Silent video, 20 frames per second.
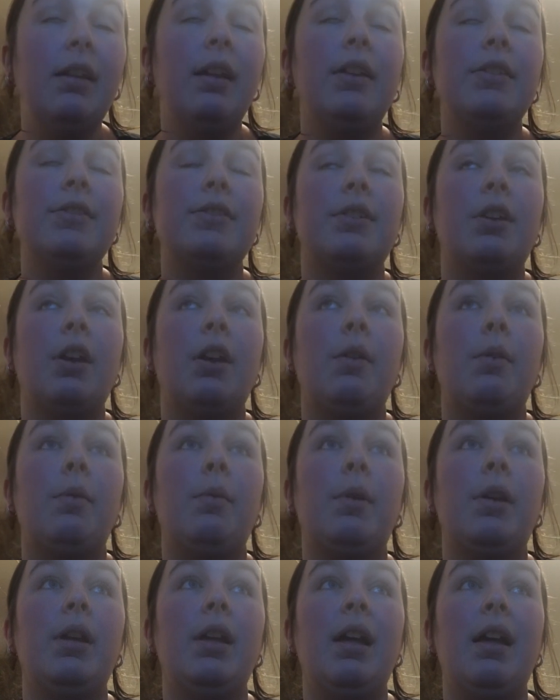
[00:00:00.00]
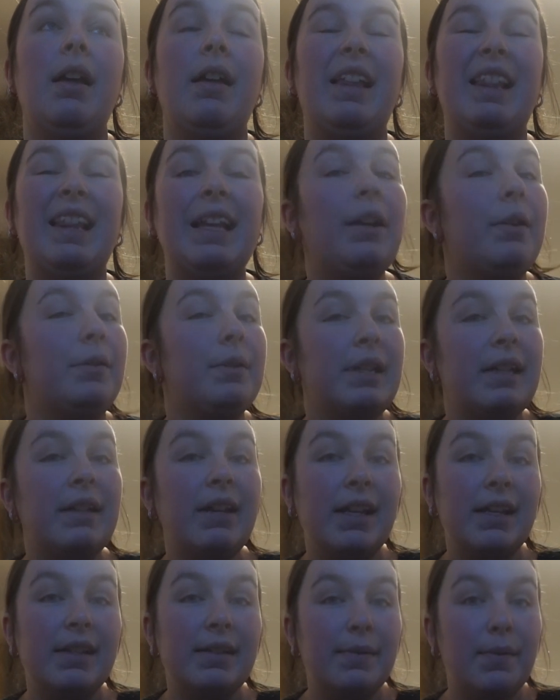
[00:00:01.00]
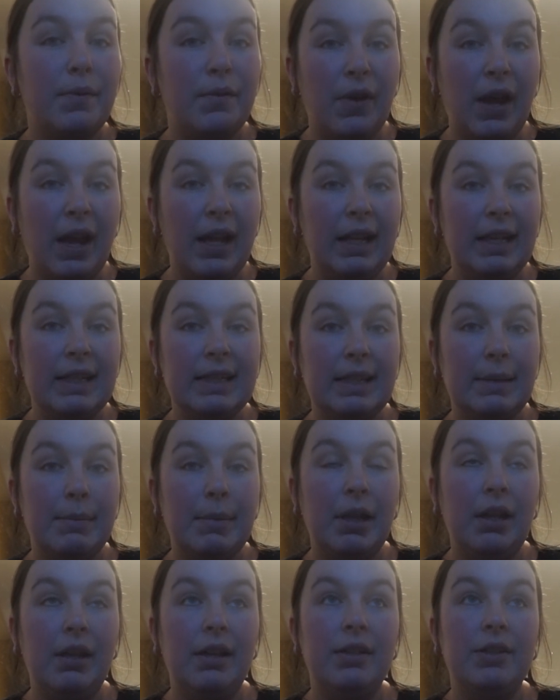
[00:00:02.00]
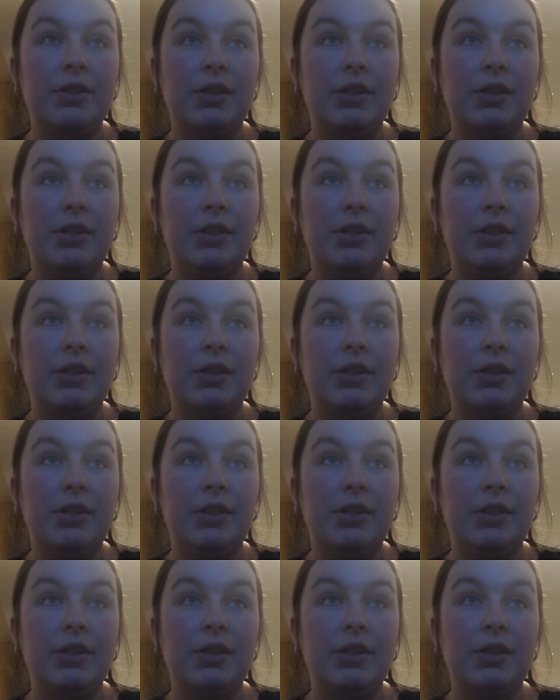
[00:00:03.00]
So Lingodeer is fairly similar